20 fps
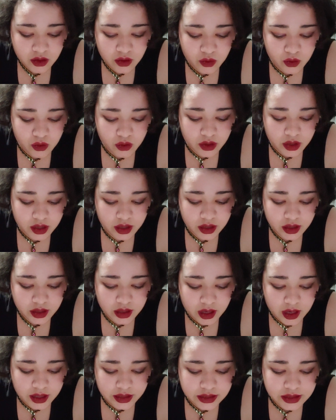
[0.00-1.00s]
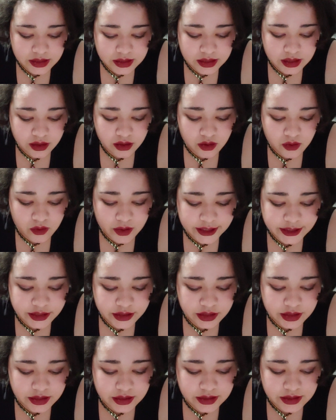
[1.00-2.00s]
or cognizant
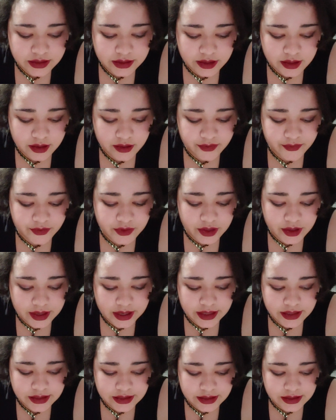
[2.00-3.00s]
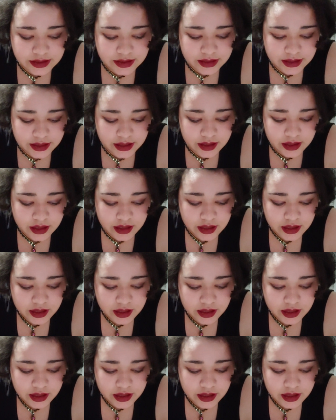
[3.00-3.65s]
questions of their identity.